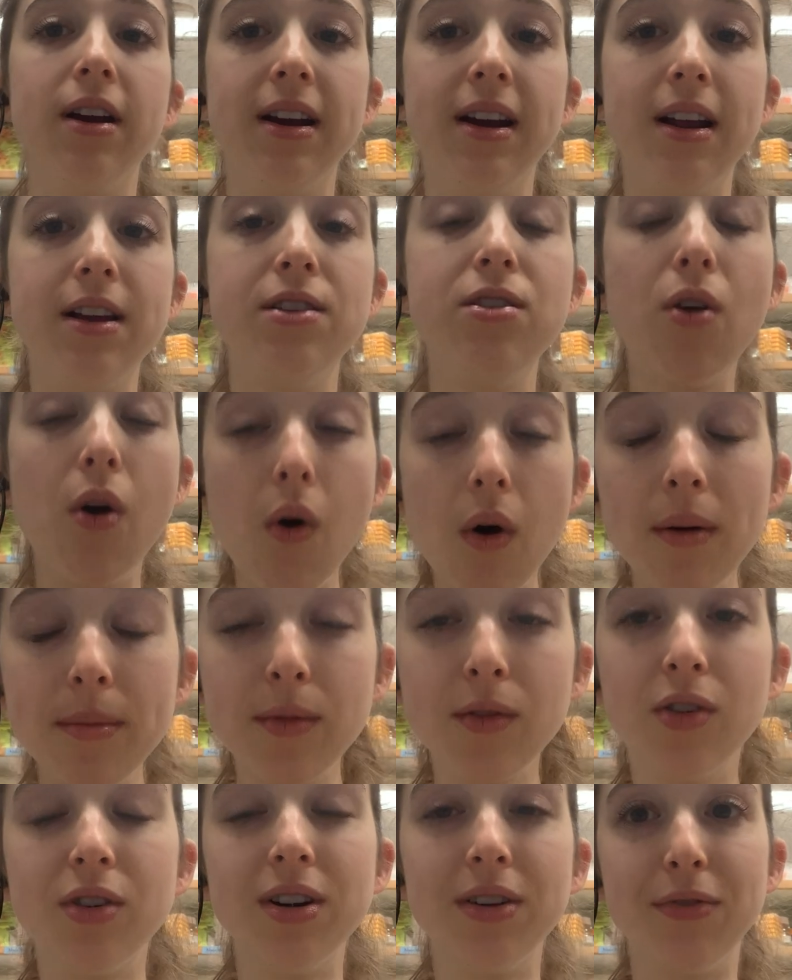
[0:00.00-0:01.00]
And I know
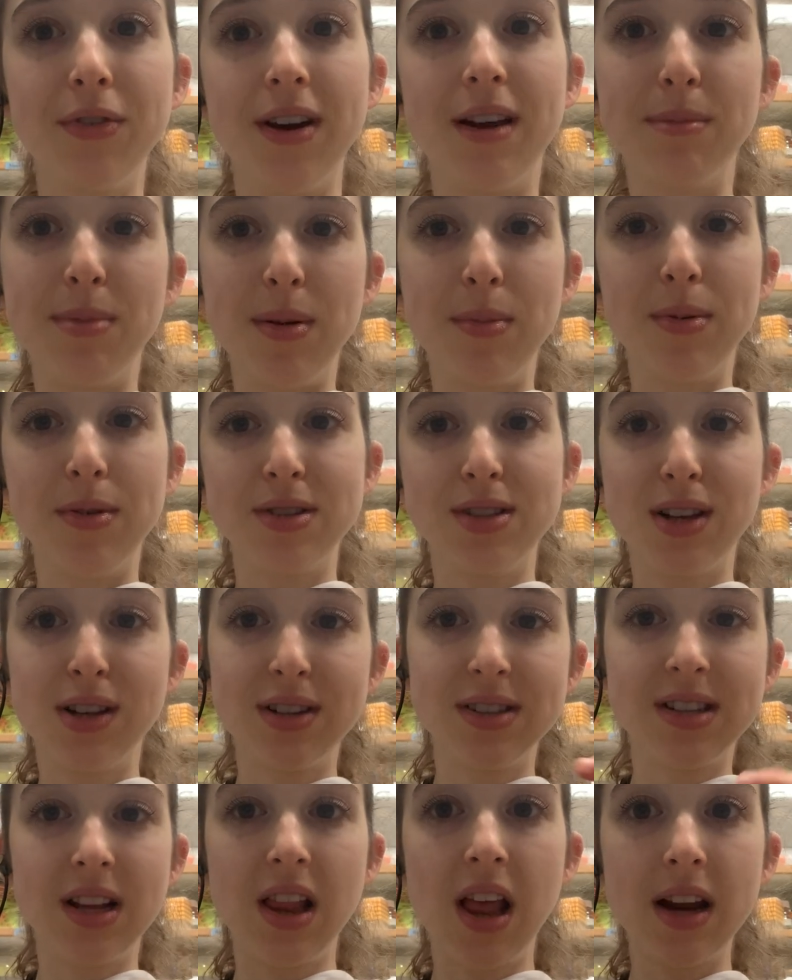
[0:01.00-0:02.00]
I'm going to forget people. So
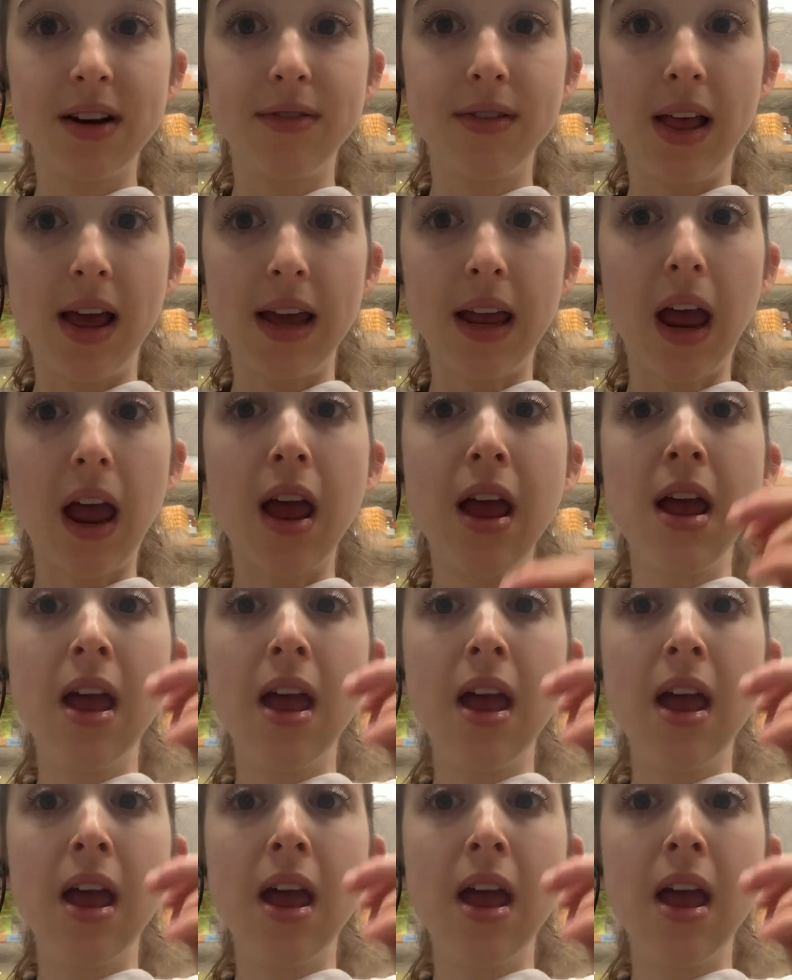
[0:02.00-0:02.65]
there's a lot of like,